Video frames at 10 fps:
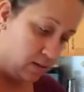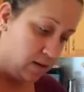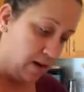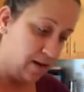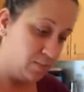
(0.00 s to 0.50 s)

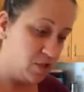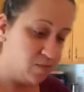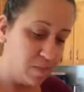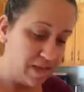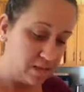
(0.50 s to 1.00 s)
And I'm
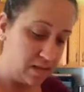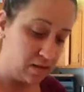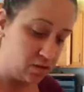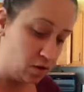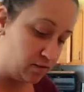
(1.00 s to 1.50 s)
just basing
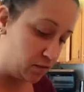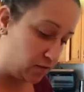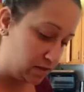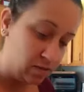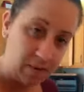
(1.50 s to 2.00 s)
this off a
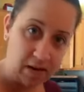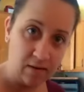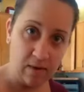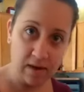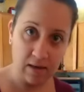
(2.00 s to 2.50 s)
recipe I
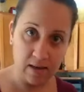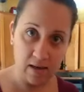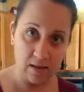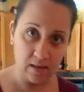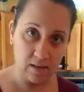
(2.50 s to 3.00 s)
read. Like
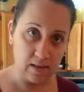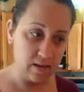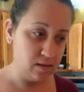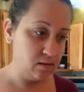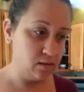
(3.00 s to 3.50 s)
I
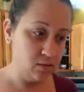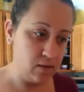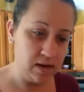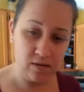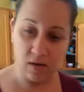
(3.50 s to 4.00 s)
like you
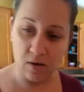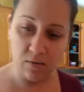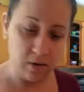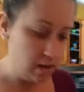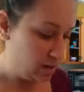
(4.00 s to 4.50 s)
guys
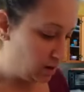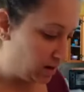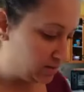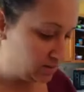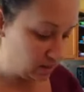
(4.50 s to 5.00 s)
know,
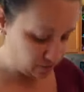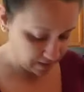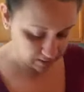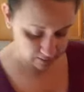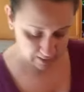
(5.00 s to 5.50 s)
I see
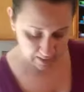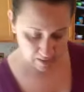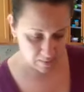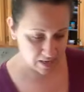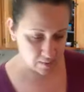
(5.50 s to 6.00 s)
things and
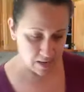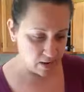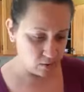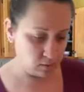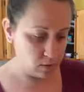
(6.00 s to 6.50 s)
I make it my
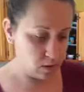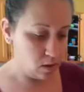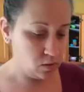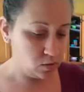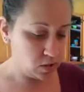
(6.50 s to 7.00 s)
own.
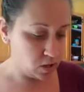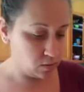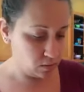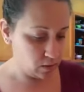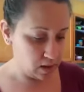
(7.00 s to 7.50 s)

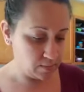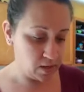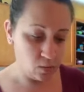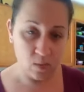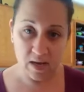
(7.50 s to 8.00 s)
So I'm
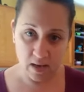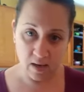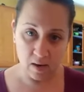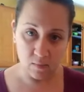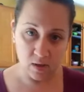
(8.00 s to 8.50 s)
going to wing
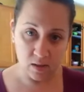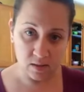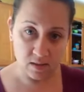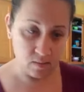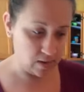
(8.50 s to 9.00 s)
it and we're going to
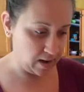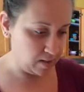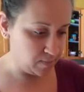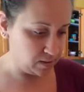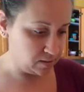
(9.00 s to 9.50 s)
see what
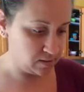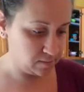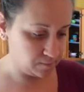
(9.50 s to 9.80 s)
happens.